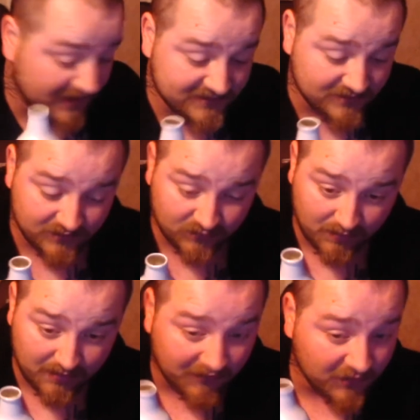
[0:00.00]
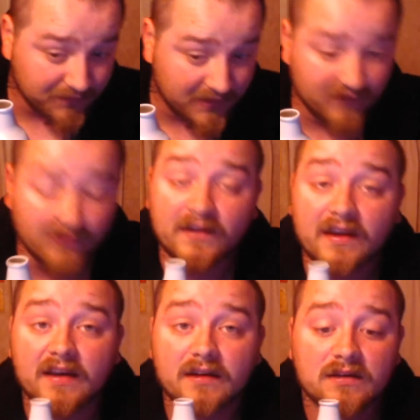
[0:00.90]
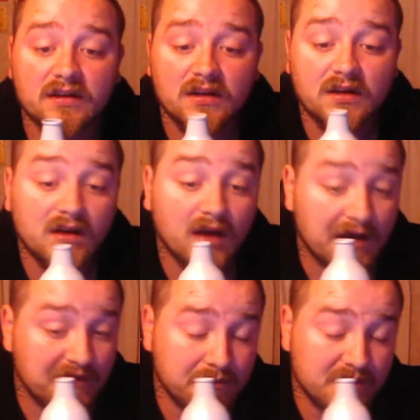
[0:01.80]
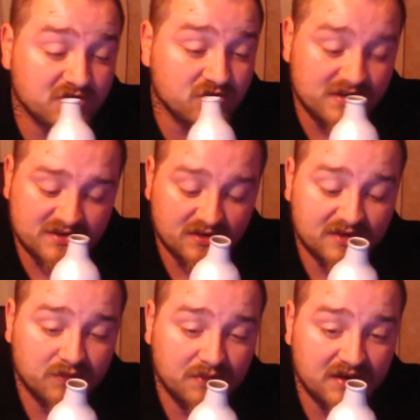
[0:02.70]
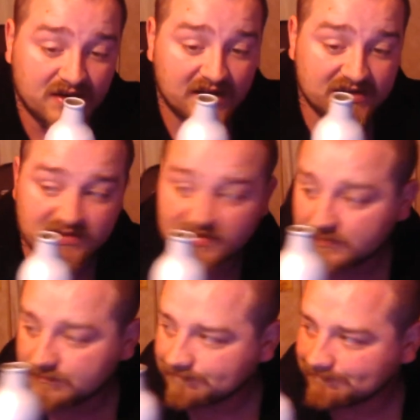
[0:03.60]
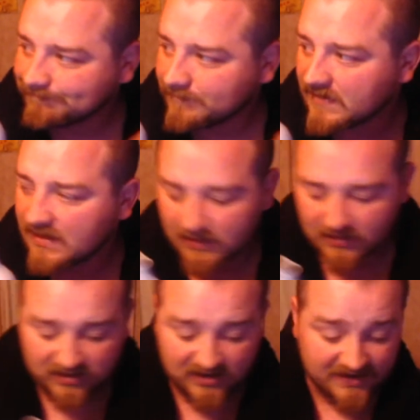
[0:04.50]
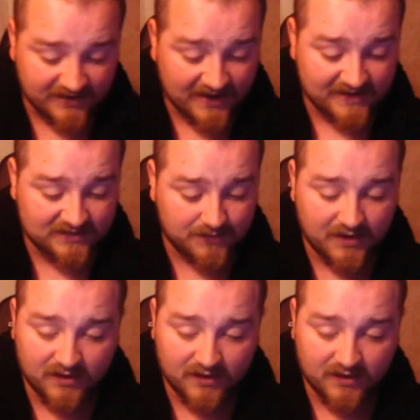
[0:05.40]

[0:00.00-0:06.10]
so this will be my first beer of the day. I've had mixed drinks, so this will be a nice clean test compared to a